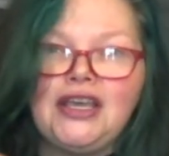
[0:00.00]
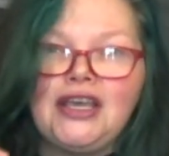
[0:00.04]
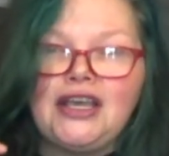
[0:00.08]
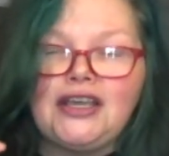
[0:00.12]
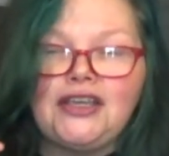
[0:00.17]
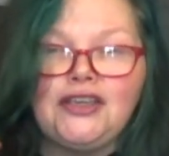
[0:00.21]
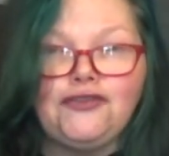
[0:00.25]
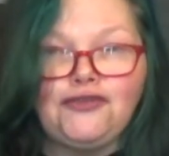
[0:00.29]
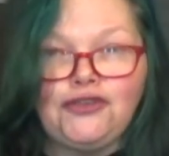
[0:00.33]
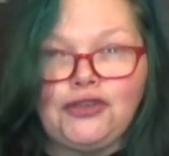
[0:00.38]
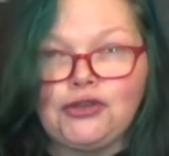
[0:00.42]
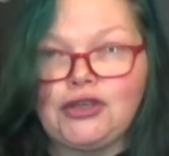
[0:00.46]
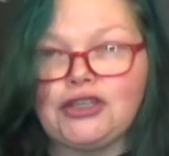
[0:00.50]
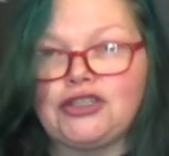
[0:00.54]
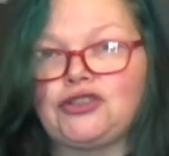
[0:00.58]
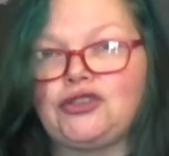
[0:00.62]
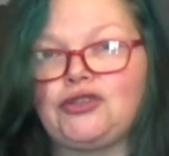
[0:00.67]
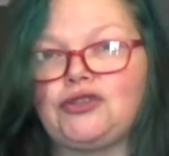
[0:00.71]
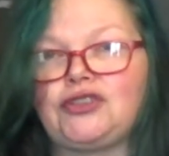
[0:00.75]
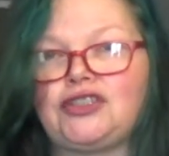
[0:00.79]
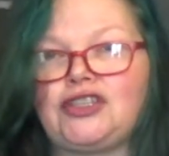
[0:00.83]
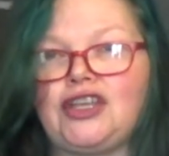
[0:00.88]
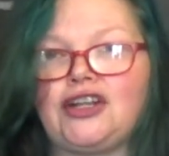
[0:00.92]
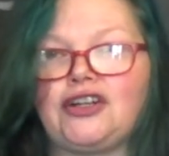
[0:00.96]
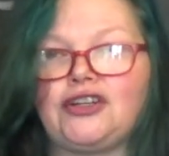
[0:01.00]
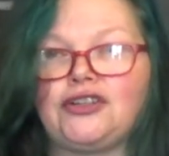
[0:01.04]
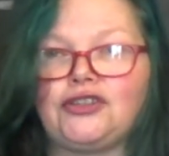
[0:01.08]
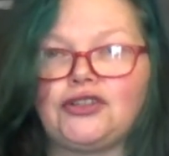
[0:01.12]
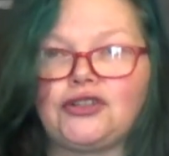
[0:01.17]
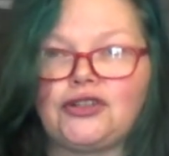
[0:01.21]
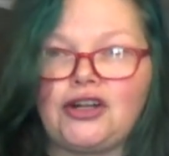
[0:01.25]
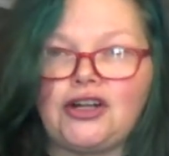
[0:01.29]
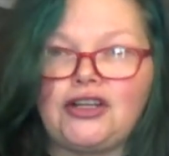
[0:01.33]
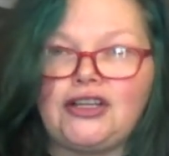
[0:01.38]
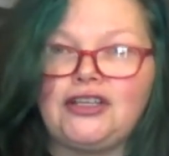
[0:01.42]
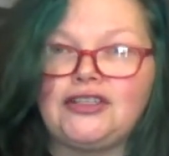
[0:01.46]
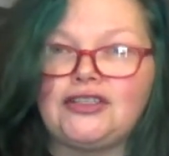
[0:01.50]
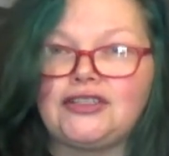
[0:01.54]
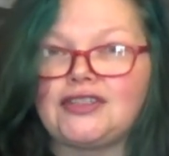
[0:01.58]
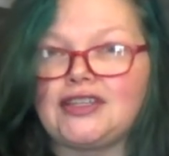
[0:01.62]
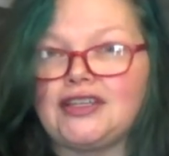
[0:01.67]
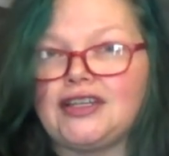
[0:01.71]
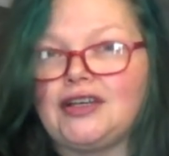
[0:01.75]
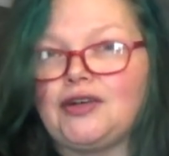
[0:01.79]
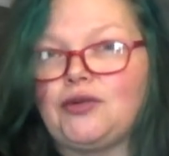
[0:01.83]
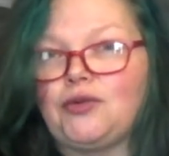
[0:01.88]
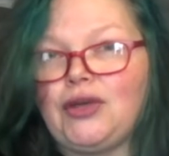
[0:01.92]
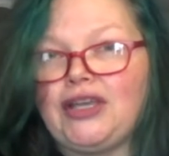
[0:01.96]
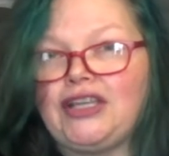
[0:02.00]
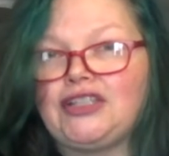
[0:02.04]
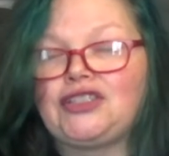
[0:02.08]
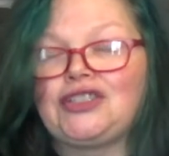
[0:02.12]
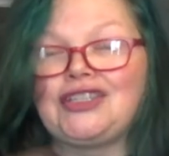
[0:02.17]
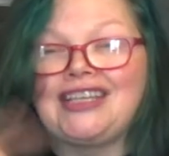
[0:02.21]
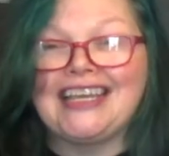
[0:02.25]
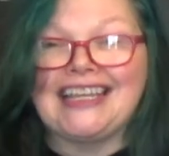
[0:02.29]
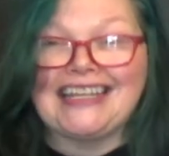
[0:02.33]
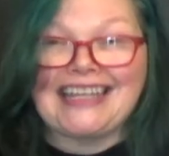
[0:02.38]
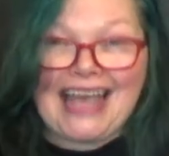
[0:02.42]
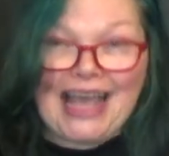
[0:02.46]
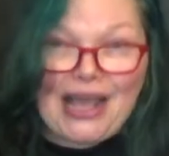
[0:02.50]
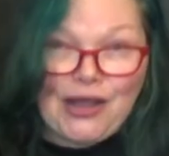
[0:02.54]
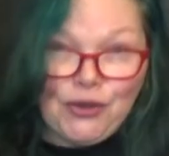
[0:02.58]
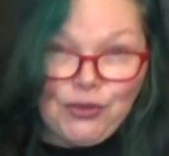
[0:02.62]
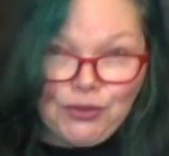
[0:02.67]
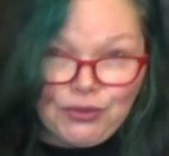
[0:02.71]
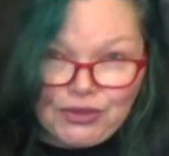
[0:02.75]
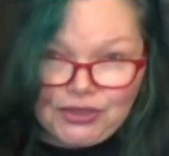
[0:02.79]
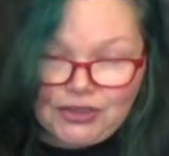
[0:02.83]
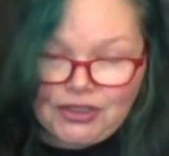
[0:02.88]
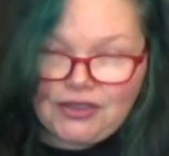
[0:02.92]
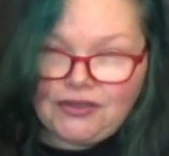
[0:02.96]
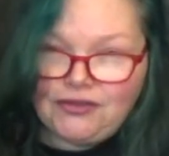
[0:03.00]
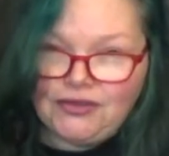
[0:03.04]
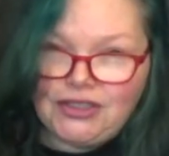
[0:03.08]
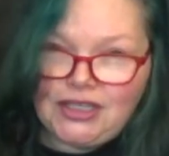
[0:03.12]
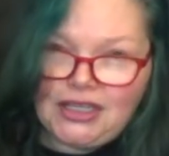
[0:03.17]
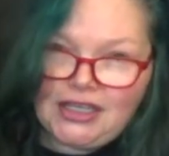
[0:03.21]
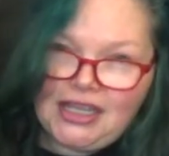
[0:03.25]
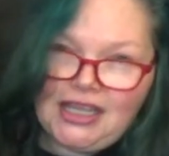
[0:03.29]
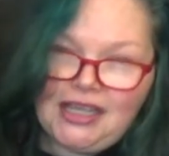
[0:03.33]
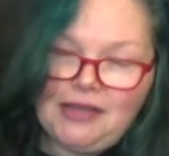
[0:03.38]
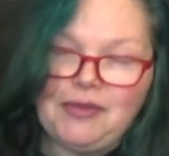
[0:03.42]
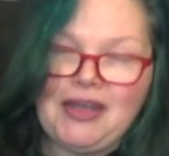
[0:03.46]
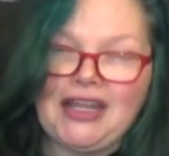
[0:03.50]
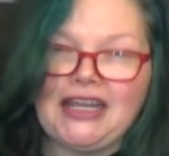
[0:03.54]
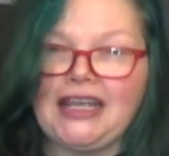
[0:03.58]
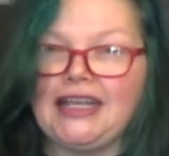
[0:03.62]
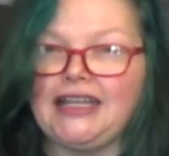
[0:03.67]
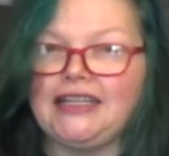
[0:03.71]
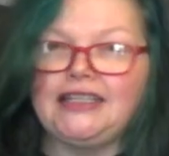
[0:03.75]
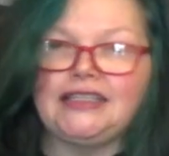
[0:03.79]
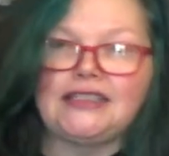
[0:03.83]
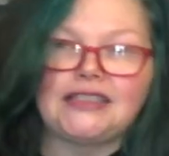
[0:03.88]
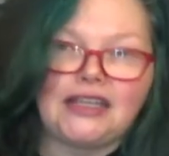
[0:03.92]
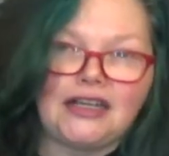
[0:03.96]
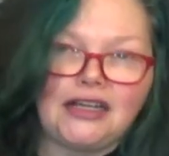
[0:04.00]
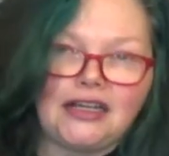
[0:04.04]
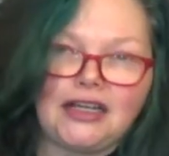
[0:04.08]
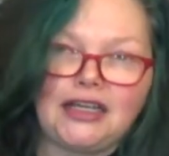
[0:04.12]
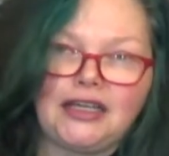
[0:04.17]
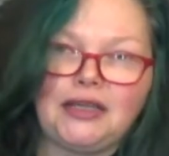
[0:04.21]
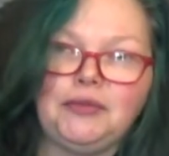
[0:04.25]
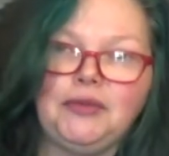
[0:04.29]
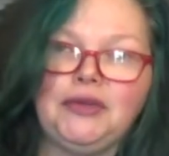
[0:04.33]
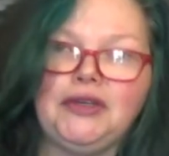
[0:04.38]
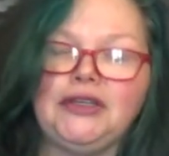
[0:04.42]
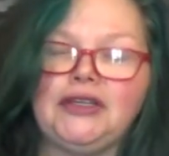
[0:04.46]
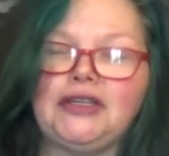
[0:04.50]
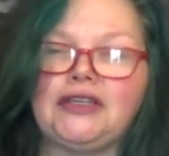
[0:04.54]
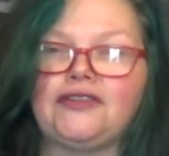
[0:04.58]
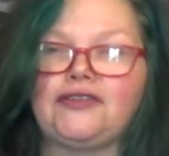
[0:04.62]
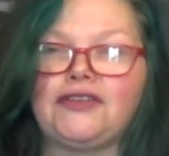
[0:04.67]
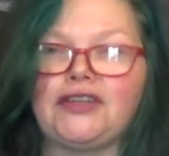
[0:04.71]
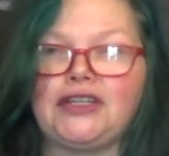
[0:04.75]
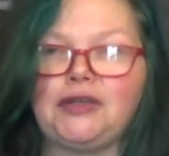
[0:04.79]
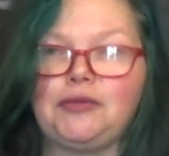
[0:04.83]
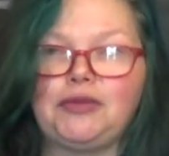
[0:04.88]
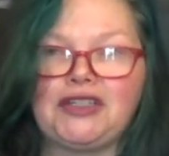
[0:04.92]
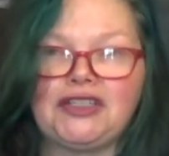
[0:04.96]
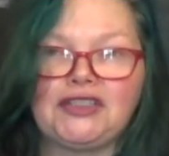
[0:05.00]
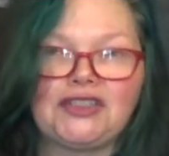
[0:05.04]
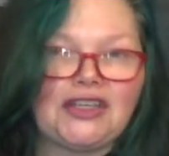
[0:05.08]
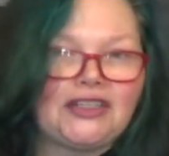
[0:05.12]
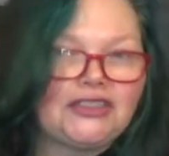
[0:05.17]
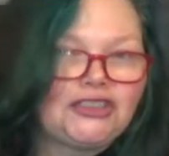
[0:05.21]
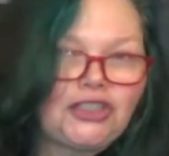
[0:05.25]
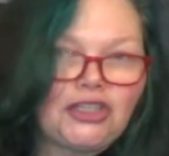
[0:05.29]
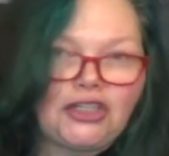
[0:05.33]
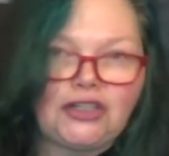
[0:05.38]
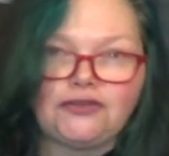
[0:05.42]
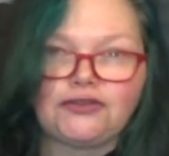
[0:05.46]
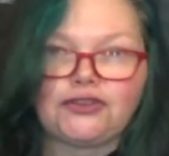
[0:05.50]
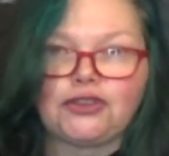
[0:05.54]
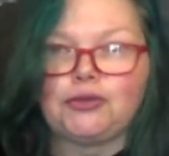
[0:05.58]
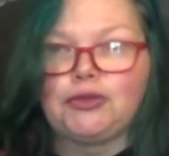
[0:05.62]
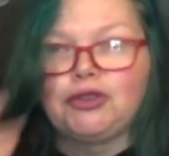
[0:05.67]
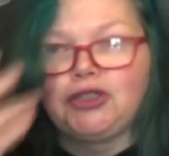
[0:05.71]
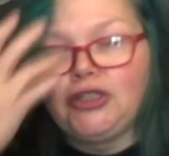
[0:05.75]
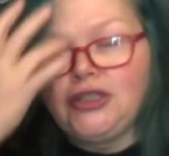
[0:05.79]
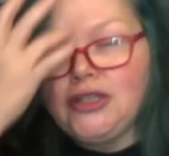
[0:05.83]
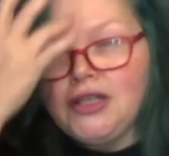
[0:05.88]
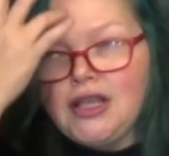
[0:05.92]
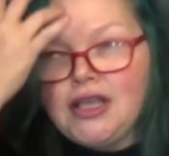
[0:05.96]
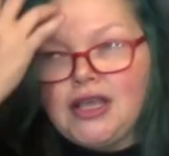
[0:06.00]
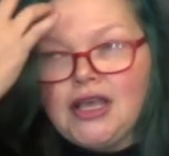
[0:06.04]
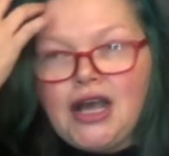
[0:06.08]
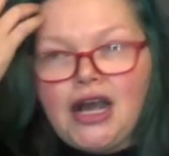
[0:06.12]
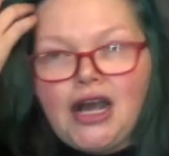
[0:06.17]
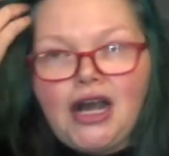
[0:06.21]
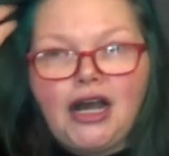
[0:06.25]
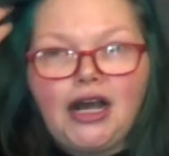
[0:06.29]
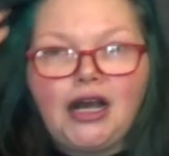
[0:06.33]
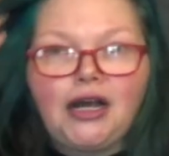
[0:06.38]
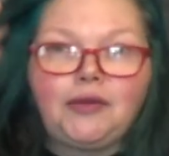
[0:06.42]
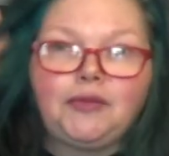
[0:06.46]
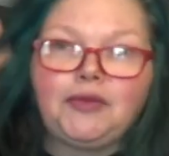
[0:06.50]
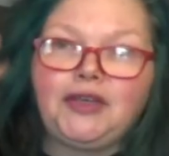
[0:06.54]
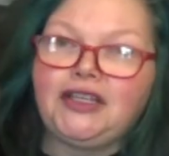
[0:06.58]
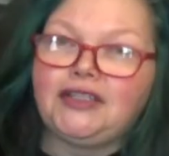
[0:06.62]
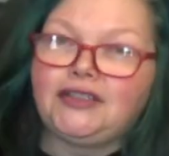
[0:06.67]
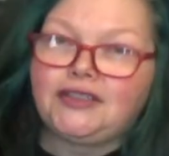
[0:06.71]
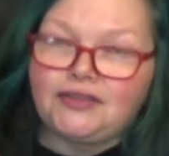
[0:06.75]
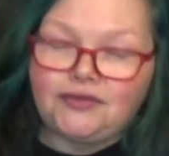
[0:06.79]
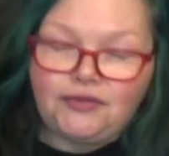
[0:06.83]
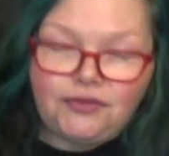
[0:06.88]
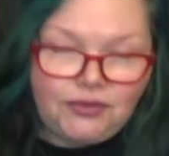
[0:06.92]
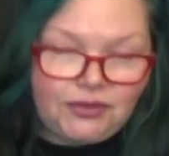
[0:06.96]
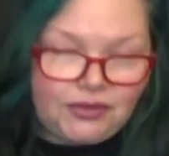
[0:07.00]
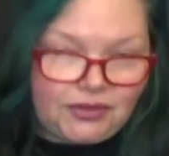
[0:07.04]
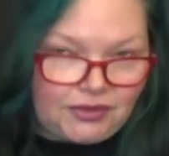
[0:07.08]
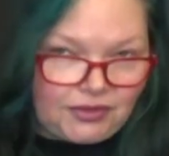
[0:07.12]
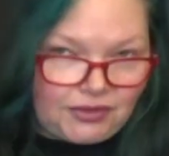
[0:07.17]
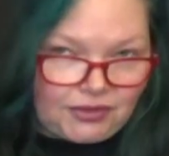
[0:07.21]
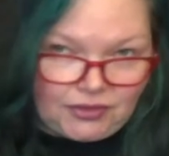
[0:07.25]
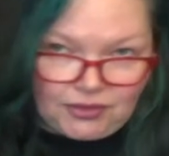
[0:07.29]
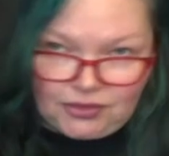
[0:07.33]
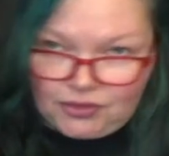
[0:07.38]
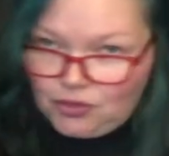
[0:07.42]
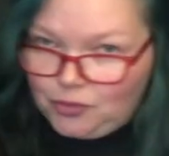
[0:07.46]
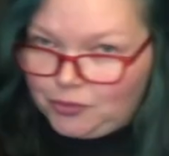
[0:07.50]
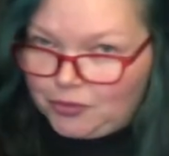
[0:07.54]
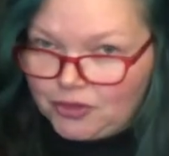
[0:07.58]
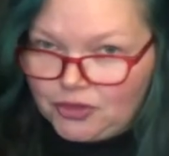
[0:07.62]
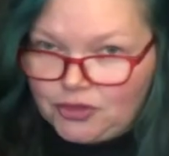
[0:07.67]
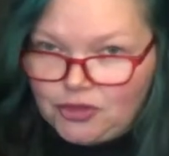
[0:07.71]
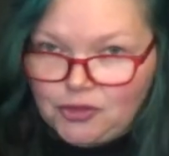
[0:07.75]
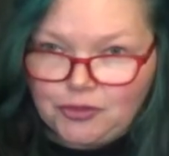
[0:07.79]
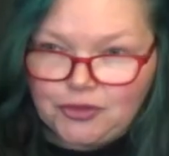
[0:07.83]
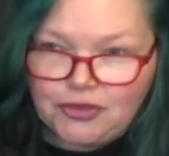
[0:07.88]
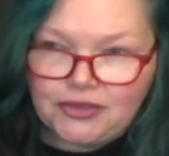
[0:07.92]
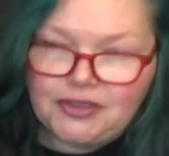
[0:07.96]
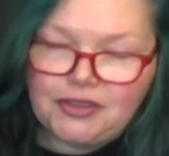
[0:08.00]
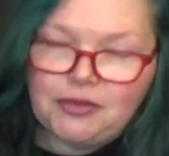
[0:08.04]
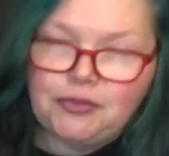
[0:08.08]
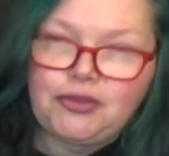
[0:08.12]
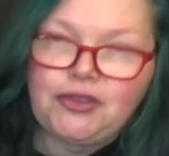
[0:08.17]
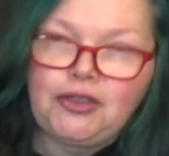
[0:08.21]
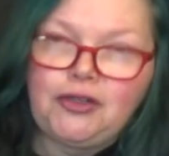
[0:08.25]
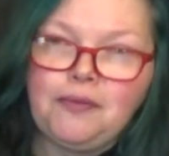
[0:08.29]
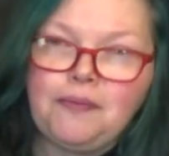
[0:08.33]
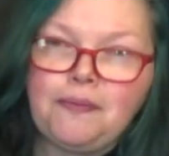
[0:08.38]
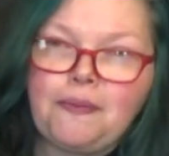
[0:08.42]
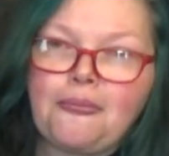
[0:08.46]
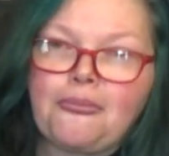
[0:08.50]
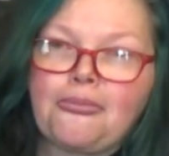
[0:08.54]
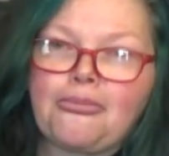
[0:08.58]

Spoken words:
If you get too scared, there is a way to get out of the game at any time if anybody's uncomfortable. It's super, super simple.